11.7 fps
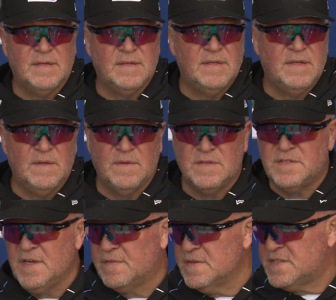and you know, there's
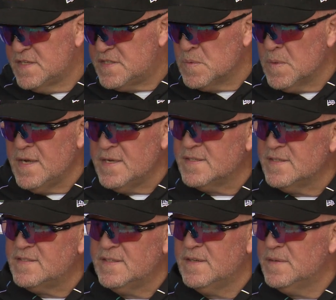different
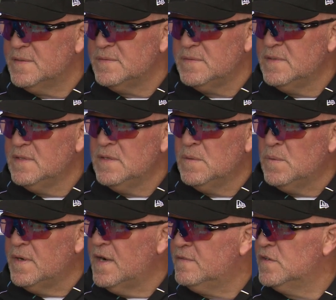situations, you know,
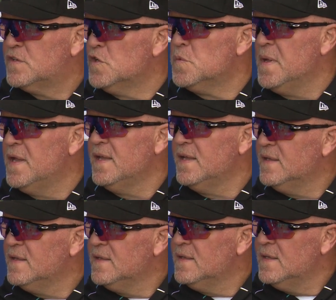whatever it could be.
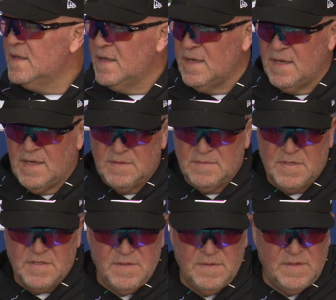Uh,
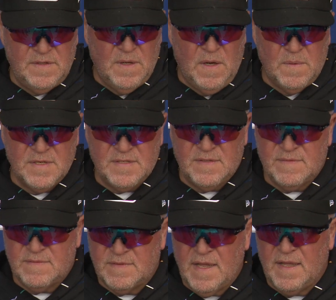but you, you always
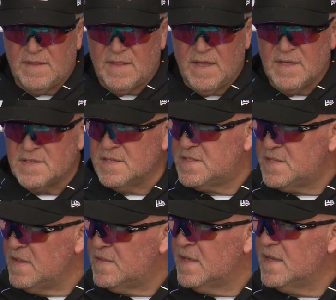take things and see
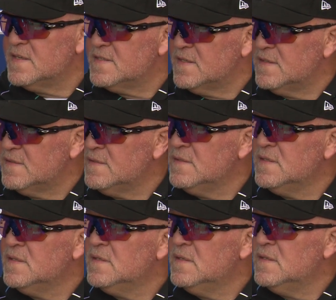things
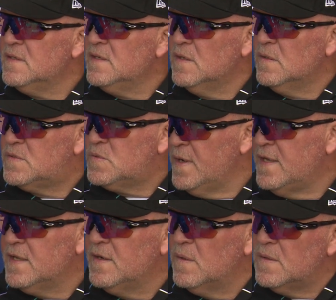and you know,
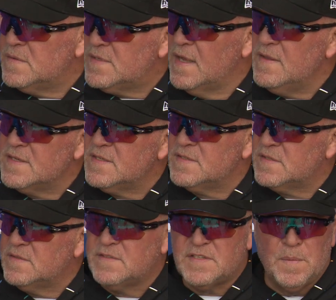tweak it or say this is
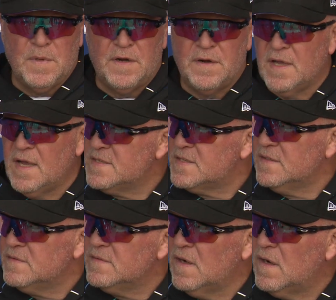similar to us
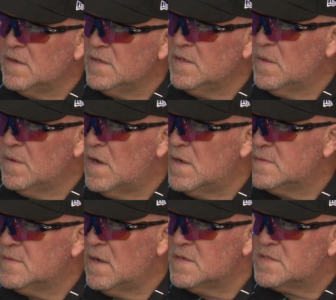and our, you know, in our
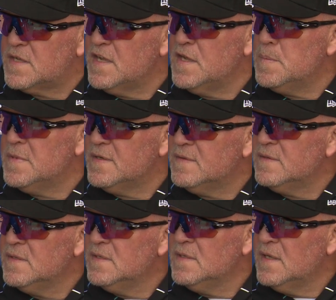our scheme, and,
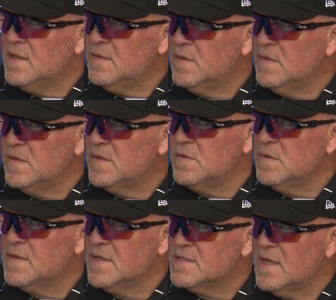and you know, you can do
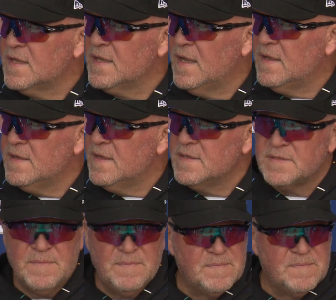things like that. Yes.